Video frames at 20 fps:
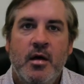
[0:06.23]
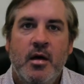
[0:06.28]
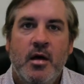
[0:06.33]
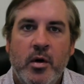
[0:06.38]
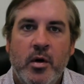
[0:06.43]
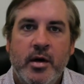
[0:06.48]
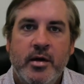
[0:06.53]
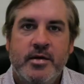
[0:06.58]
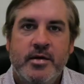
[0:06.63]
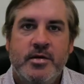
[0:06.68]
I
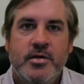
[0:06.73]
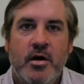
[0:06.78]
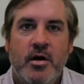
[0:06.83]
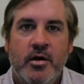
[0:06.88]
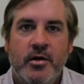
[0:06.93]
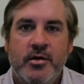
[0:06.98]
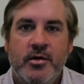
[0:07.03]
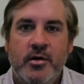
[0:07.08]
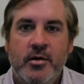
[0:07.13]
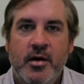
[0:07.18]
wanted to
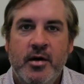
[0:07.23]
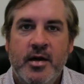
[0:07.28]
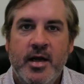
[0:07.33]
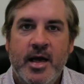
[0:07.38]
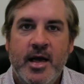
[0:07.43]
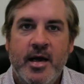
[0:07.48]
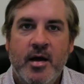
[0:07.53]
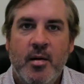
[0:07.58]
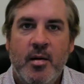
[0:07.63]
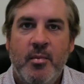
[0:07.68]
talk to you
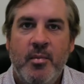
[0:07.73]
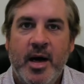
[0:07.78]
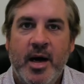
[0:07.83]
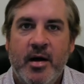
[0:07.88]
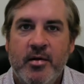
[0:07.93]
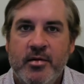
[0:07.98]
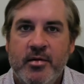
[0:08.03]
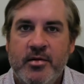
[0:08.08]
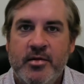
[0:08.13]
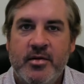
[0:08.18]
today
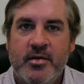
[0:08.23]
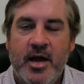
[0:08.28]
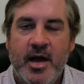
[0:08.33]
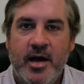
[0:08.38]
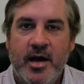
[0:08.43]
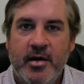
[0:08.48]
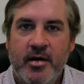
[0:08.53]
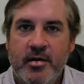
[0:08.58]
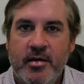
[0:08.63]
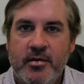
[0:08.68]
about
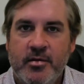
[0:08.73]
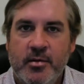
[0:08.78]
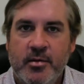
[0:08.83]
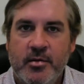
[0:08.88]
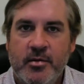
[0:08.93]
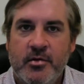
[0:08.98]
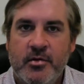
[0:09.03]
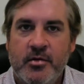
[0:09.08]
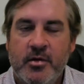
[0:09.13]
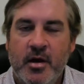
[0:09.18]
side
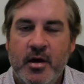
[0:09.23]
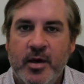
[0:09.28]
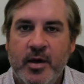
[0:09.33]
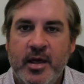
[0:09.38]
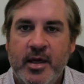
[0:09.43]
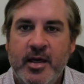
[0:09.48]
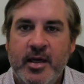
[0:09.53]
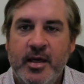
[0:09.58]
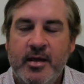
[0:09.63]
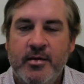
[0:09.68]
hustles. We're
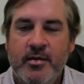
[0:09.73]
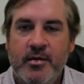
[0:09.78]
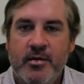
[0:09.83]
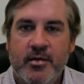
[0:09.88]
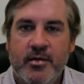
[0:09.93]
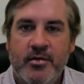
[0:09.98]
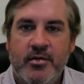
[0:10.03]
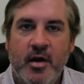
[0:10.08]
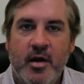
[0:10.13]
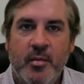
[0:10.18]
getting into
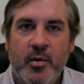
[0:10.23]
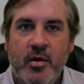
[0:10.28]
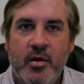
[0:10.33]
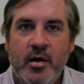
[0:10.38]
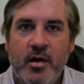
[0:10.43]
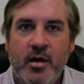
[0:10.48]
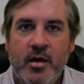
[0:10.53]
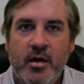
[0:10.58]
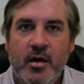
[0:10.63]
the summer.